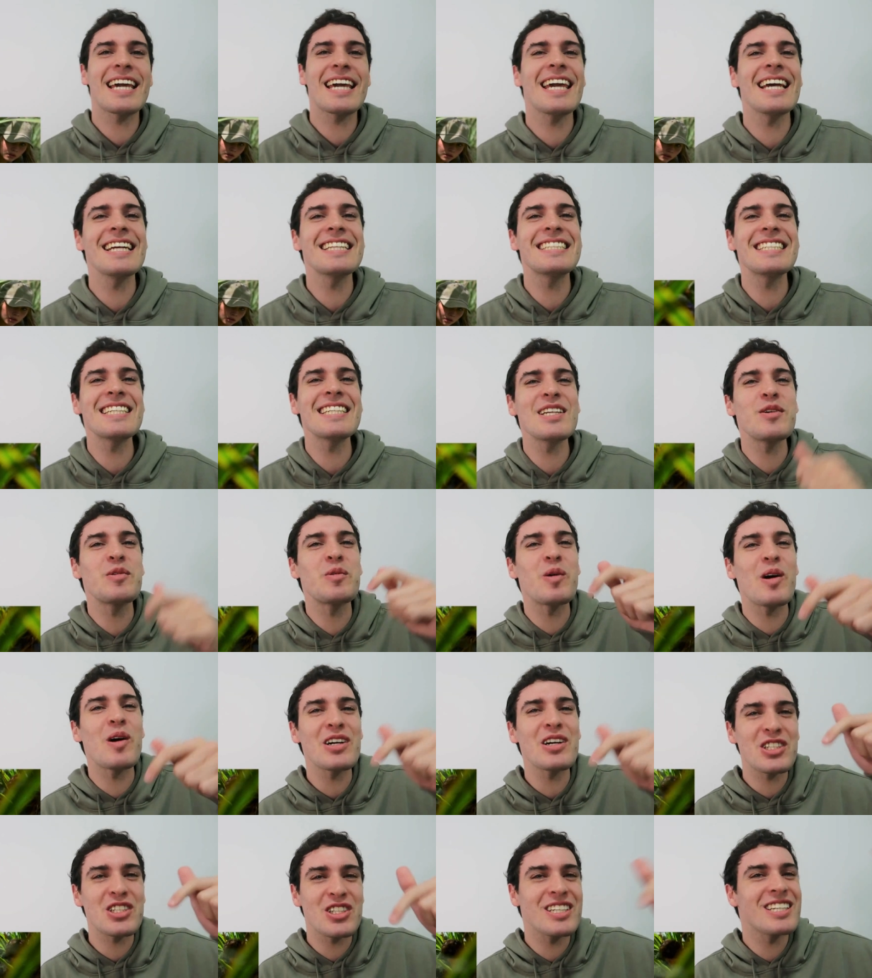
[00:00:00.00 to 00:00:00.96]
kids are the
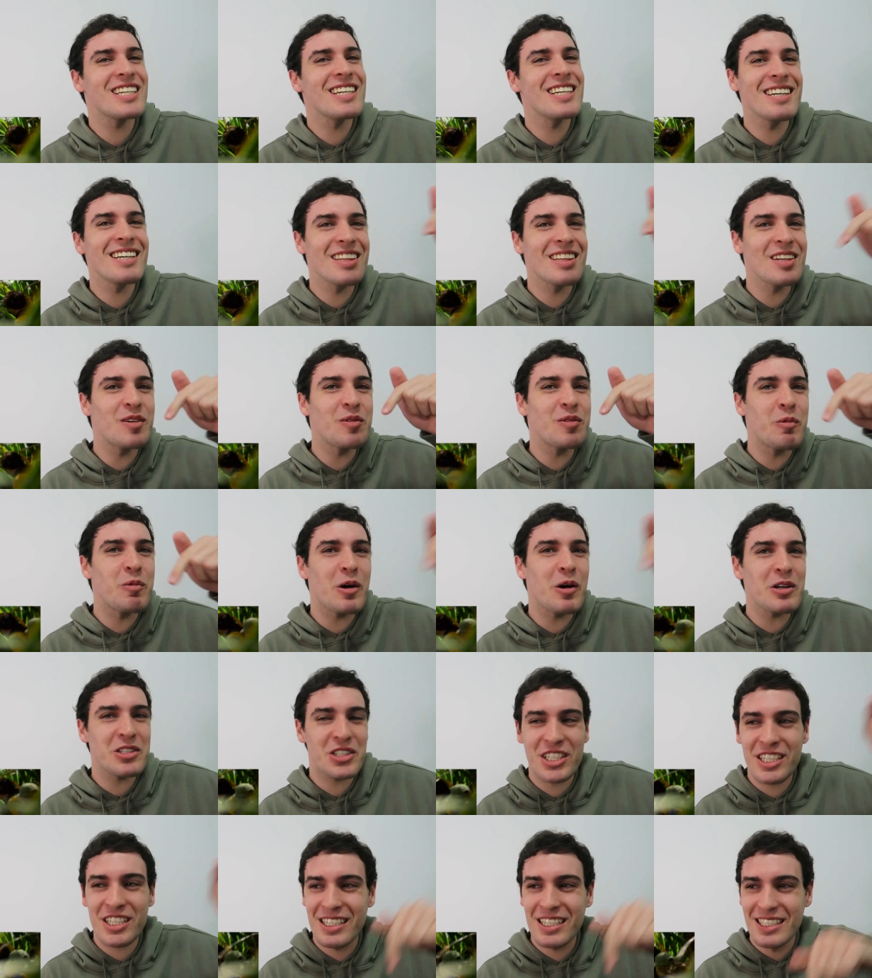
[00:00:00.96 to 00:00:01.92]
watch, the
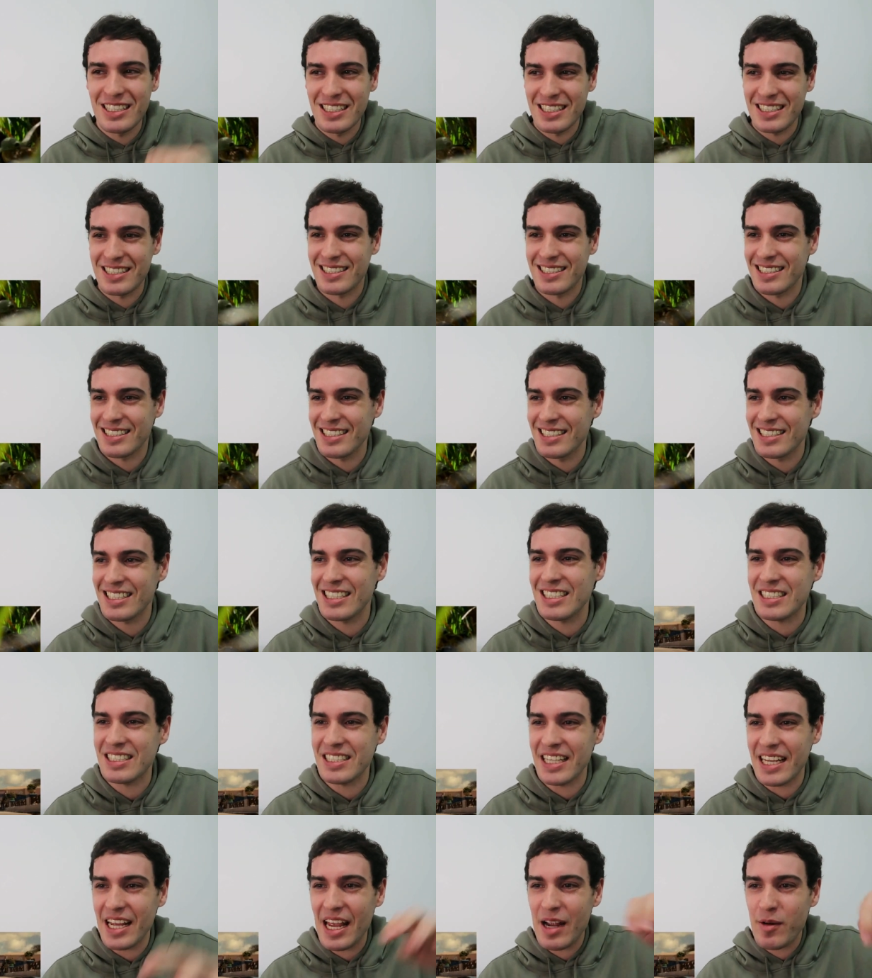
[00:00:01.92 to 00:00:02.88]
watchers to
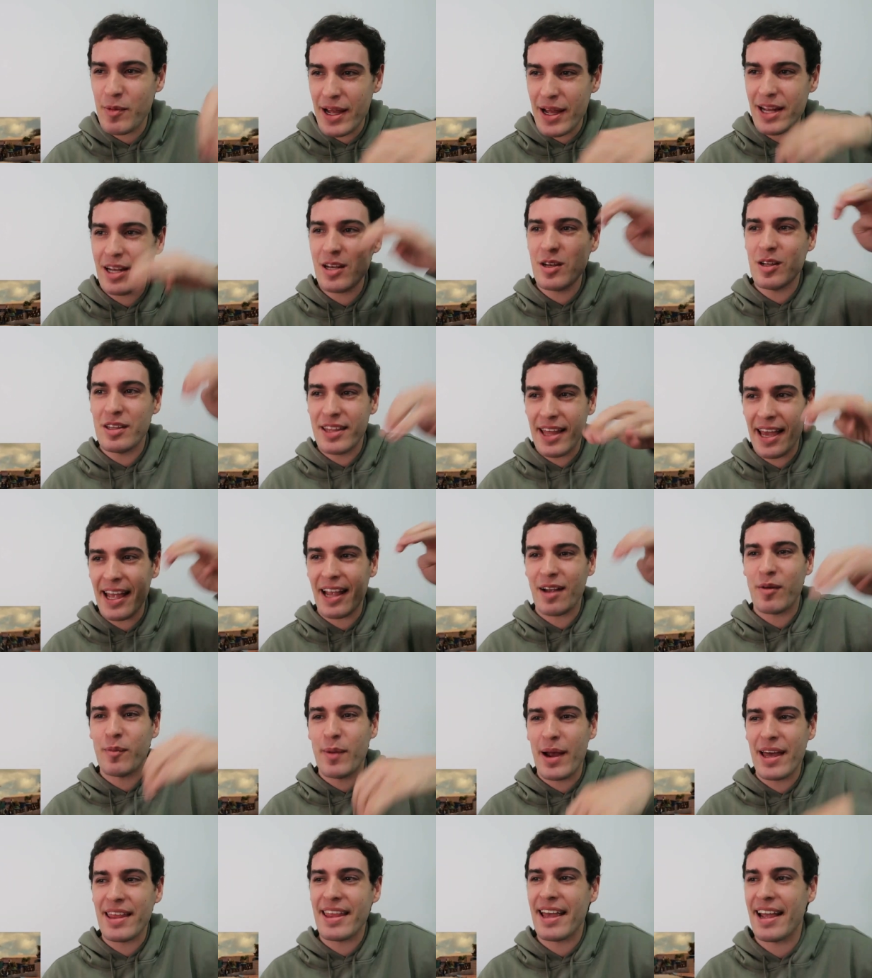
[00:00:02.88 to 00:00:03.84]
see when they
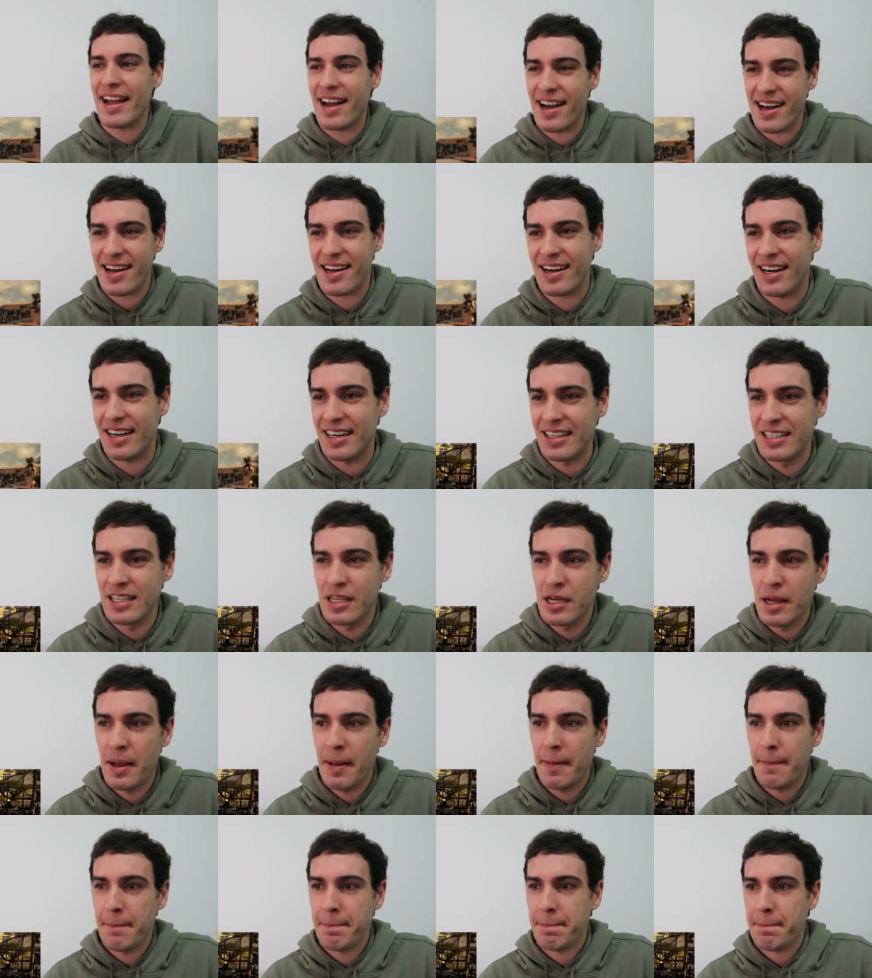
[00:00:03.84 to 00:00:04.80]
where they are.
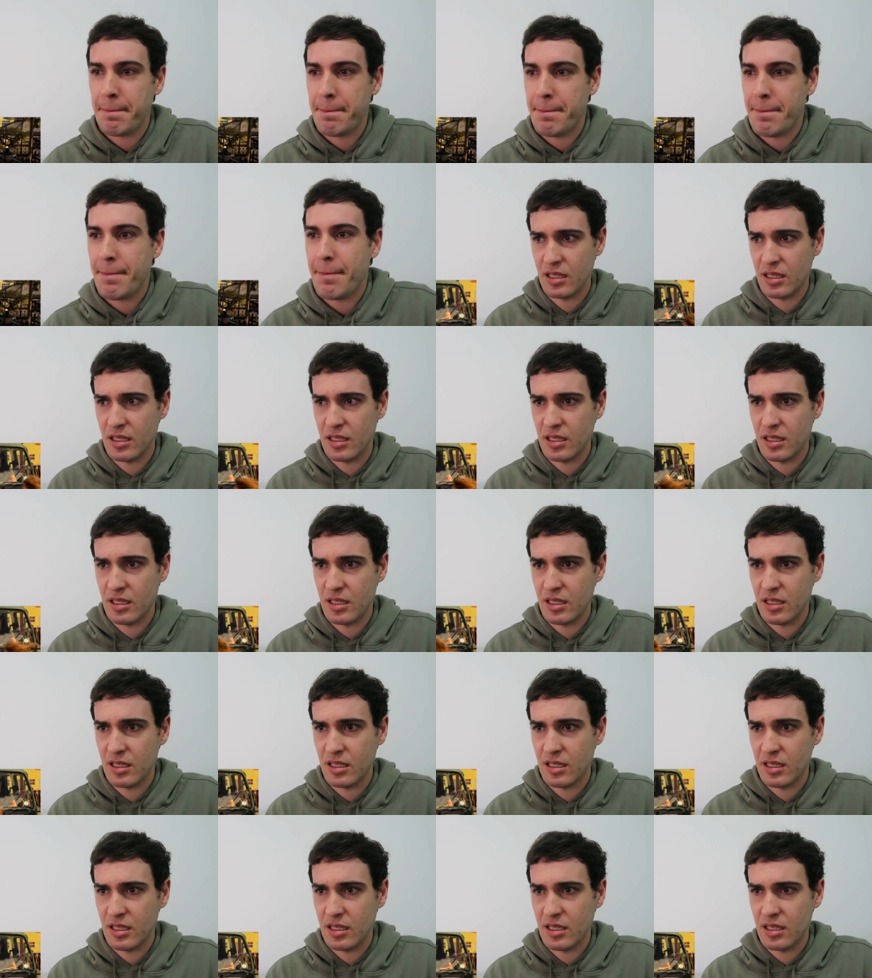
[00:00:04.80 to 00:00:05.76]
No,
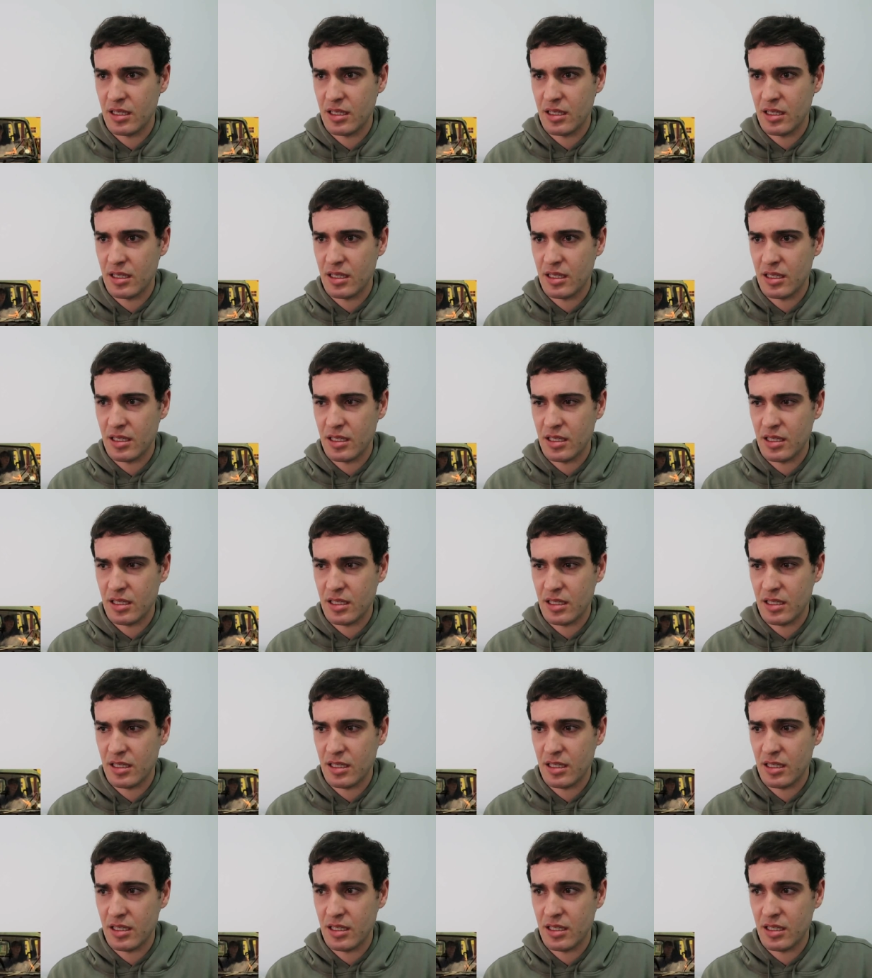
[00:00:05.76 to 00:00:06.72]
no,
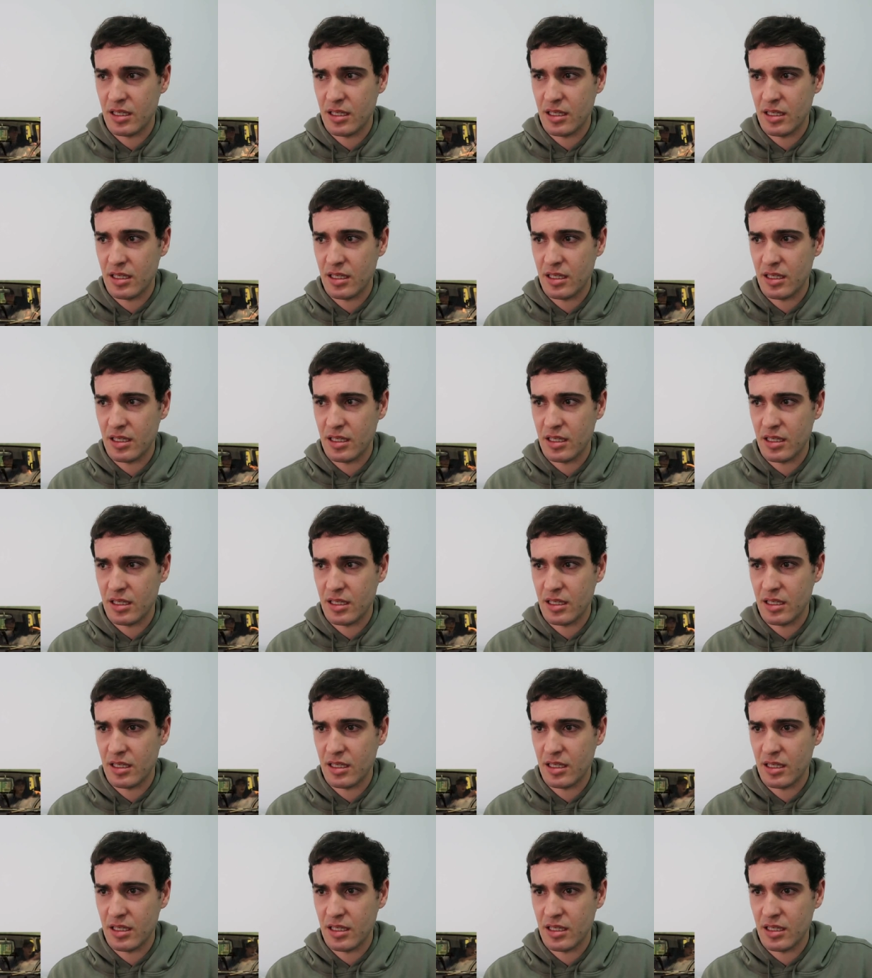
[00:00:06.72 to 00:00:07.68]
guys, get away from
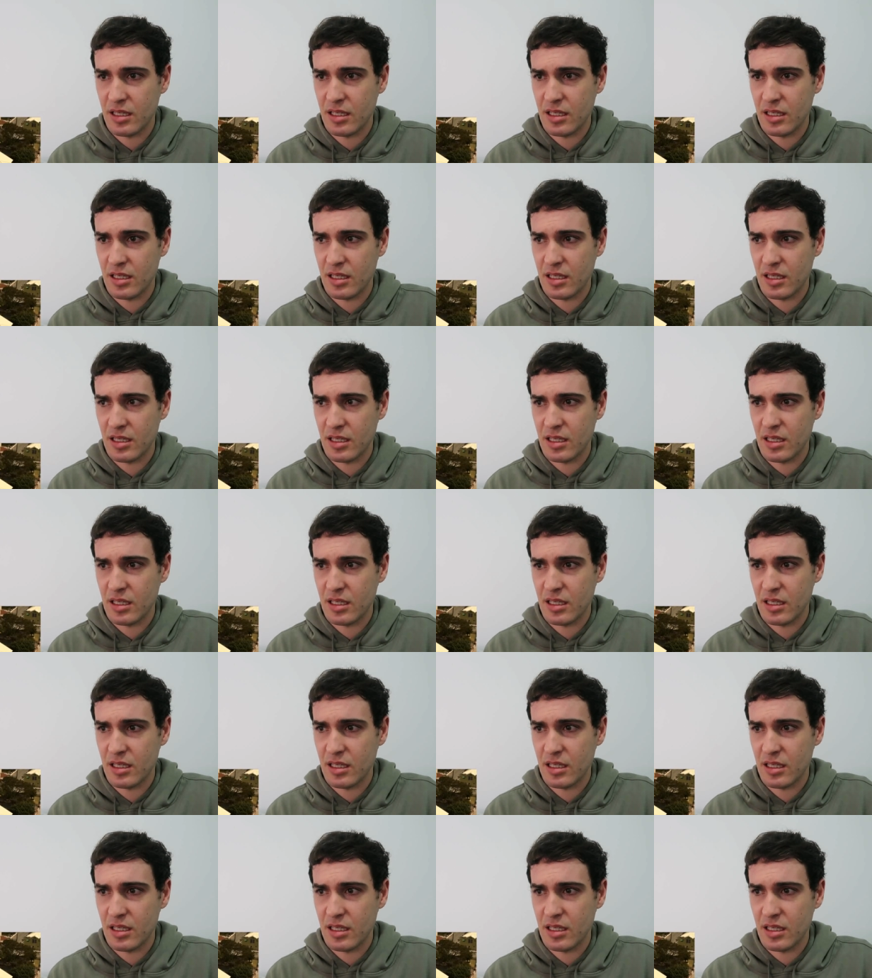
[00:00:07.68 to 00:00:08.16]
the car.